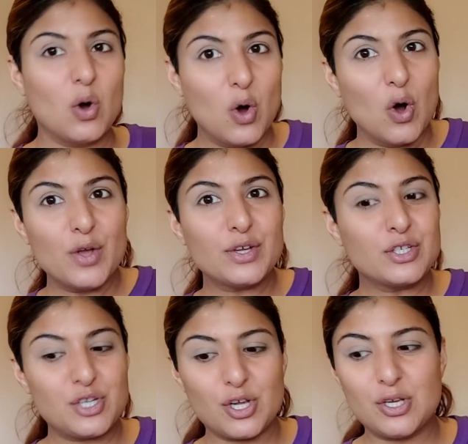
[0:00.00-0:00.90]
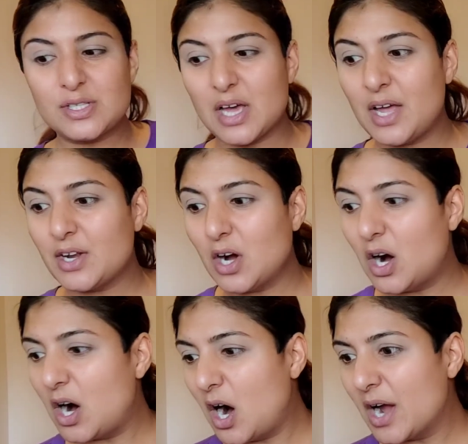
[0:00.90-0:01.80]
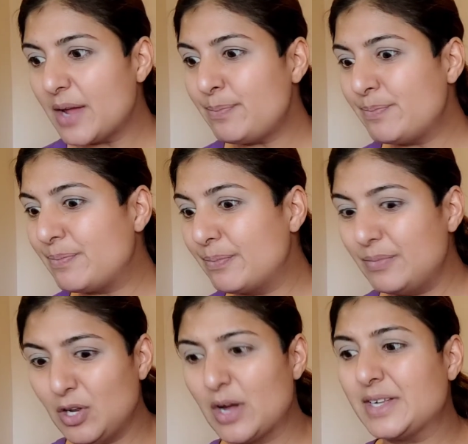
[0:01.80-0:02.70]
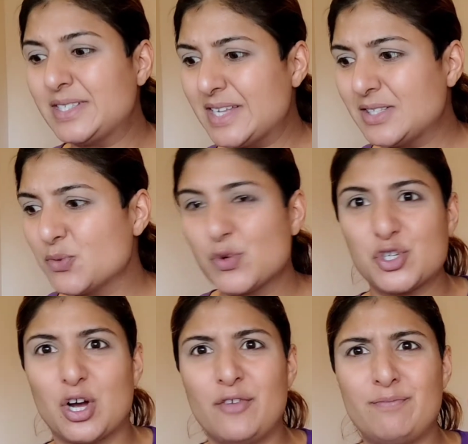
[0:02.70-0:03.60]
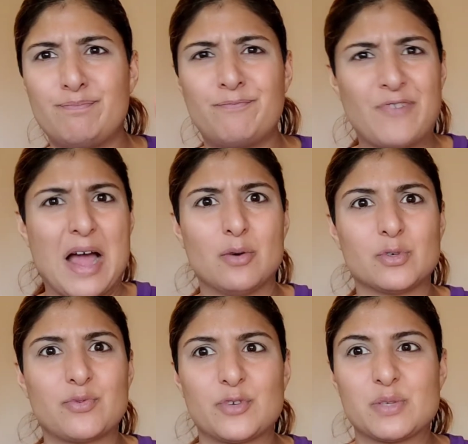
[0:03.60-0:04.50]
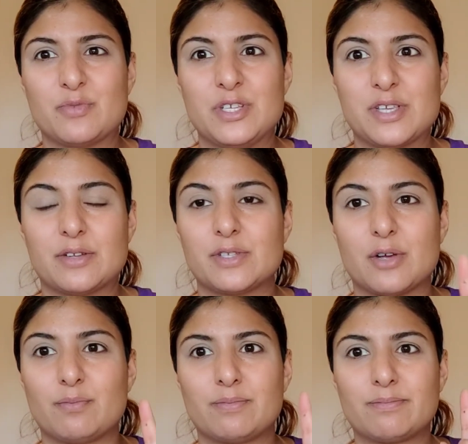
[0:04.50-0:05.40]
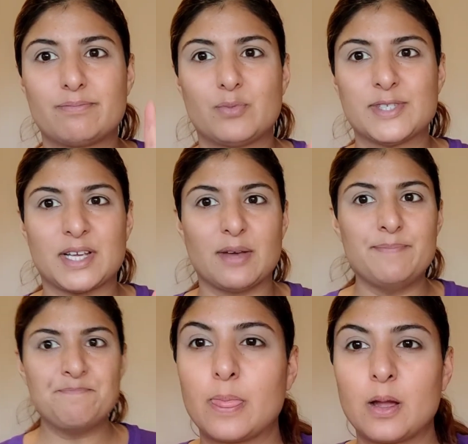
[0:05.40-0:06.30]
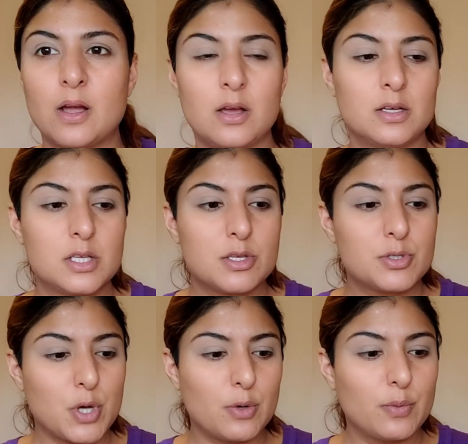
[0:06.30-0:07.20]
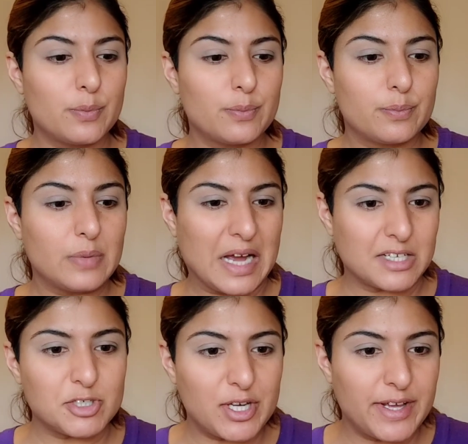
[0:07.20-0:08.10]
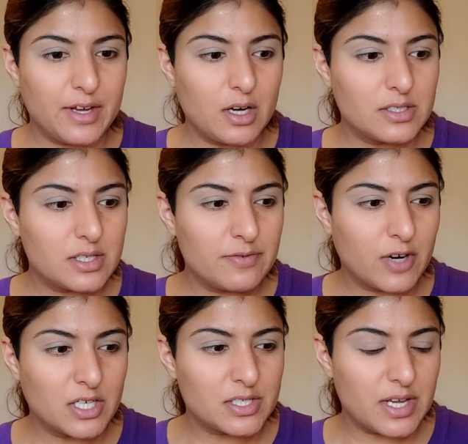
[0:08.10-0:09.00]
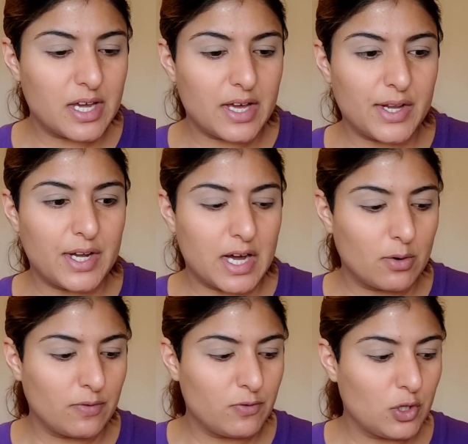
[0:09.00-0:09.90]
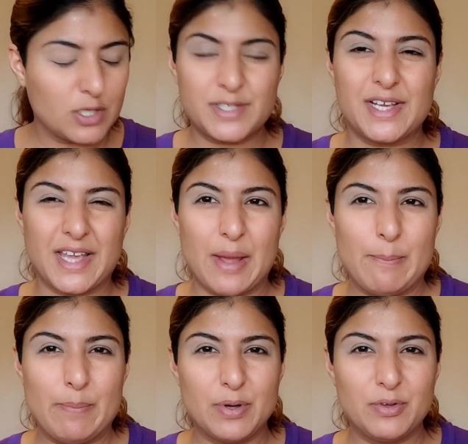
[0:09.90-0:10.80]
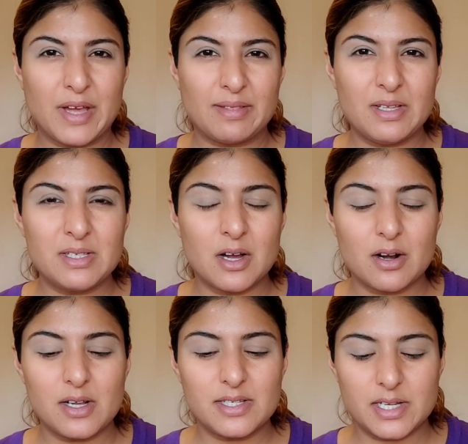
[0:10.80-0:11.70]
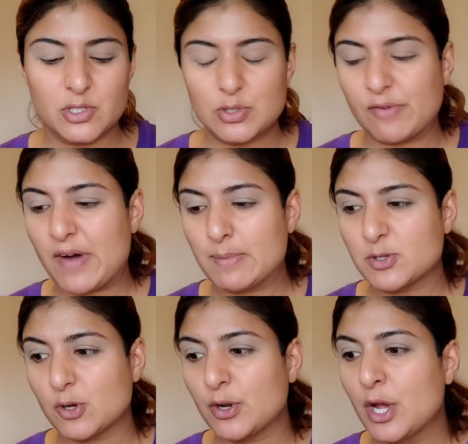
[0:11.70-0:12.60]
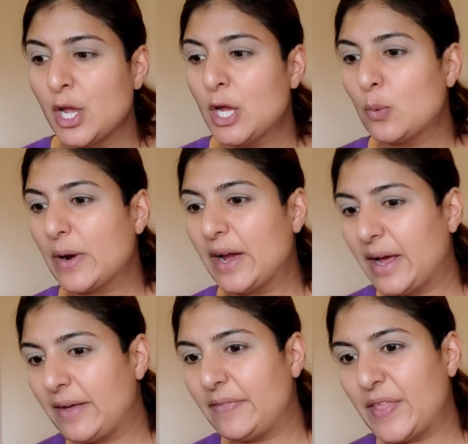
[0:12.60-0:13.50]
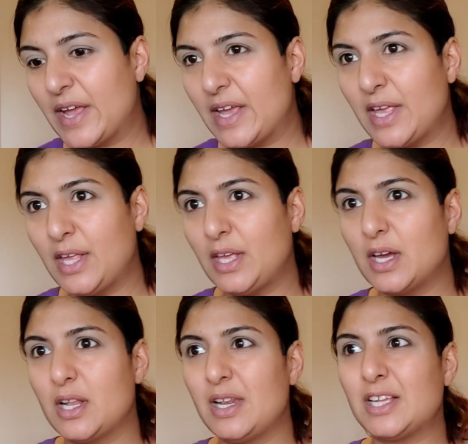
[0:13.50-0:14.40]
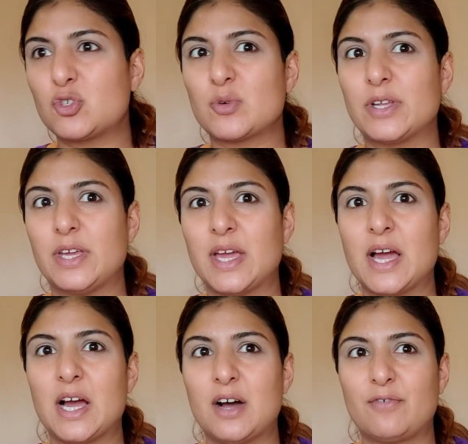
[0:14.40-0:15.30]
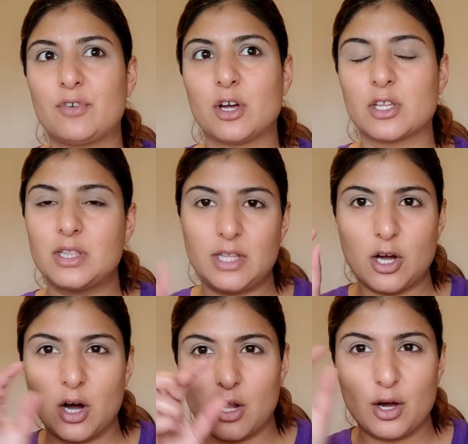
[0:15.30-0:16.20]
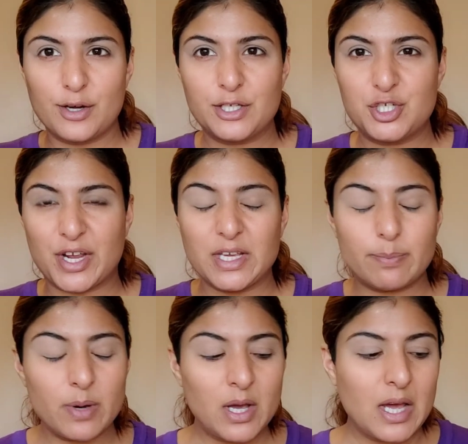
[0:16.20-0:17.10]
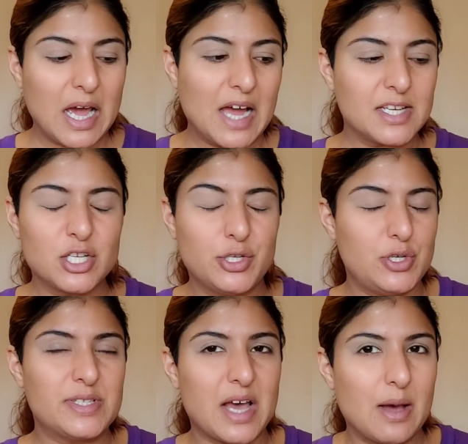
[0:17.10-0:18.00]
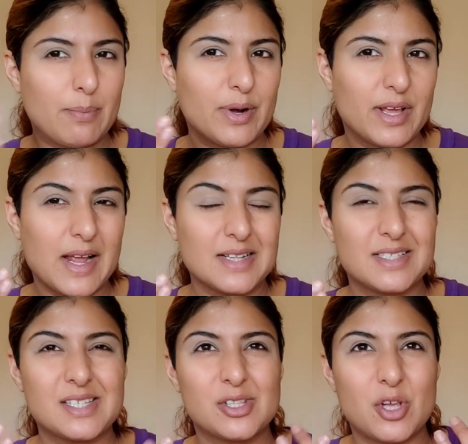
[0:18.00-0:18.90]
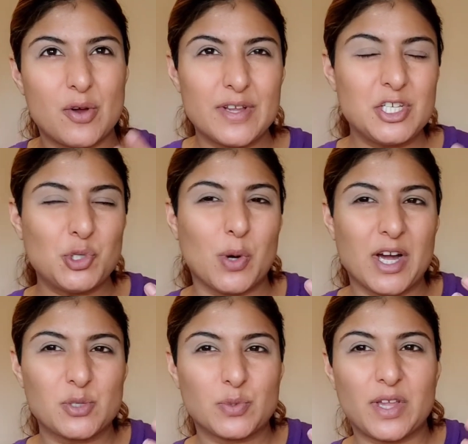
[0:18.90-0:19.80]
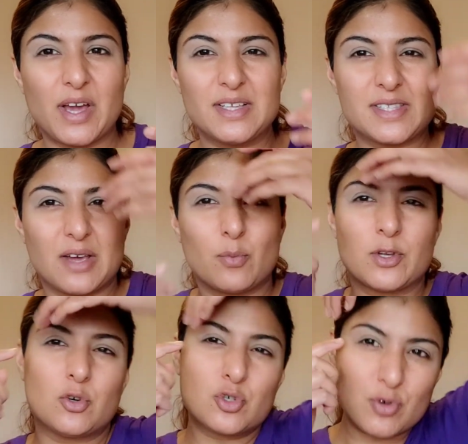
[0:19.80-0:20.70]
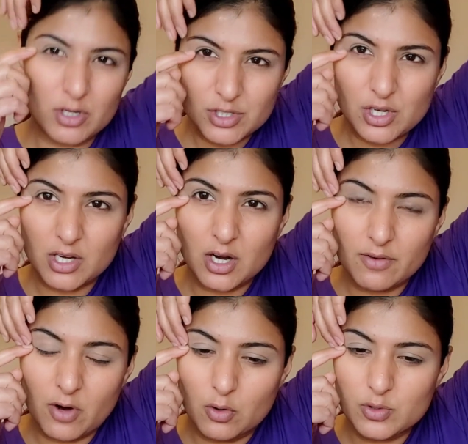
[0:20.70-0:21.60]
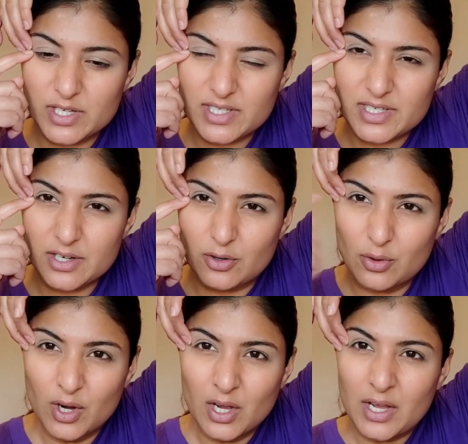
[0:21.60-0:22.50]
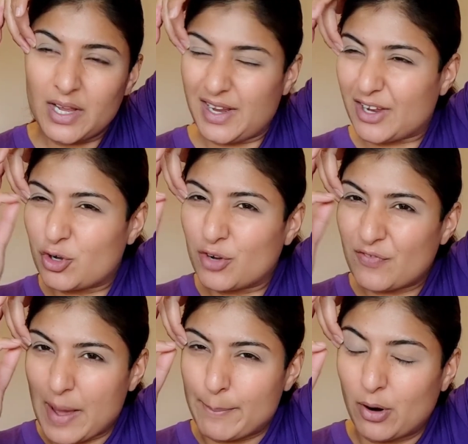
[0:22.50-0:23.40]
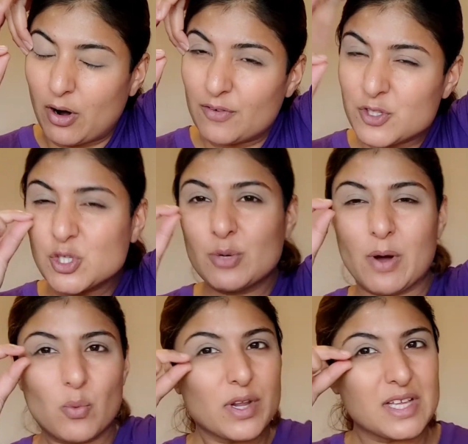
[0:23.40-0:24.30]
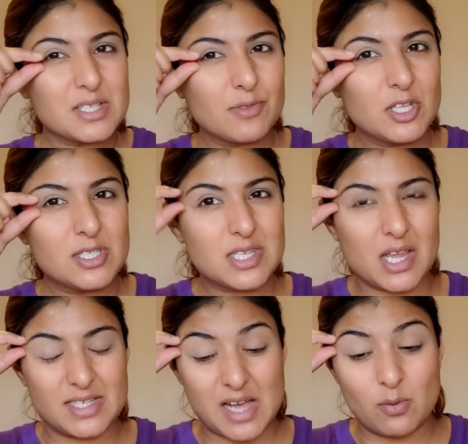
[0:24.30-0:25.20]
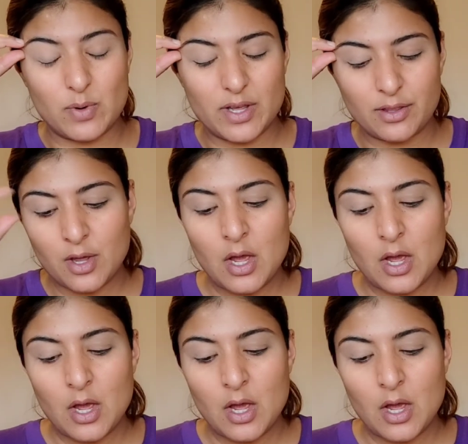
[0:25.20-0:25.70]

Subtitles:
Or you could use an eyeliner stencil, which I've found for some reason. So, one second. So, actually, I did find it and now I've lost it again. But you get these kind of like stencils off Amazon where they literally have like the eyeliner shape. And you can use that and put it against. The only issue I had with that is that when you're trying to like kind of hold it still, it could flap off. So you might want to get something to stick it down with.